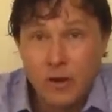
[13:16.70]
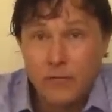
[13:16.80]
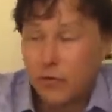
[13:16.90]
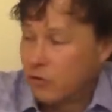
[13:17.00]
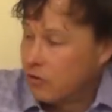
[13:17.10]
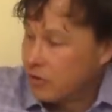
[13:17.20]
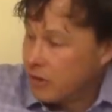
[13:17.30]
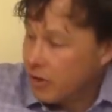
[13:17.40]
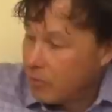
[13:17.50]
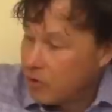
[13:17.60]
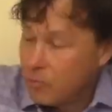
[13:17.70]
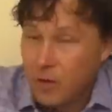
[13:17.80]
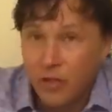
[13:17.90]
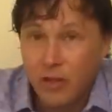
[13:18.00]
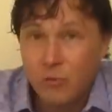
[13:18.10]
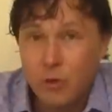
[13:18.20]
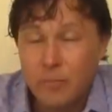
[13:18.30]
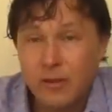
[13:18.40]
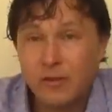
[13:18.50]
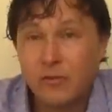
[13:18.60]
uh, for juicing celery, which would be this
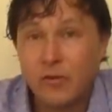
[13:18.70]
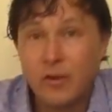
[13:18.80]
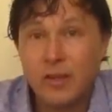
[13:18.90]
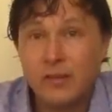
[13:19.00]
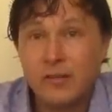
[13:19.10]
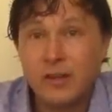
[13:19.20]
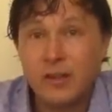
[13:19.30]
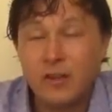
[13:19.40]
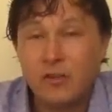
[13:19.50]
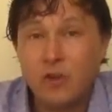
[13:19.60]
one because it's very easy to clean.